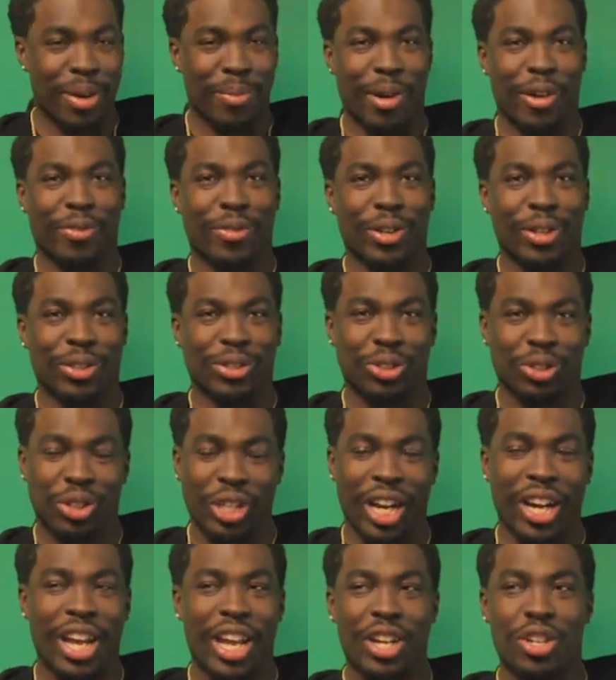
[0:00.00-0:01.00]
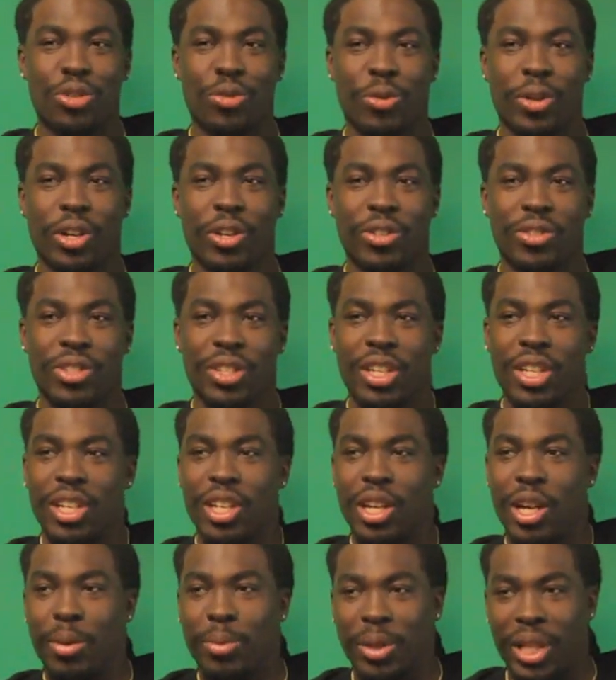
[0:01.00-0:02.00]
in my phone. So shout out Andrew Reynolds.
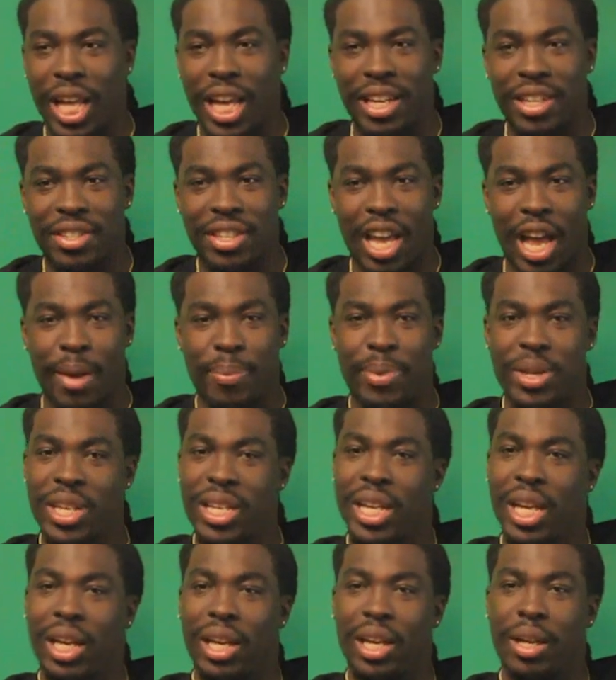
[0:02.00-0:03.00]
I'm glad he's happy,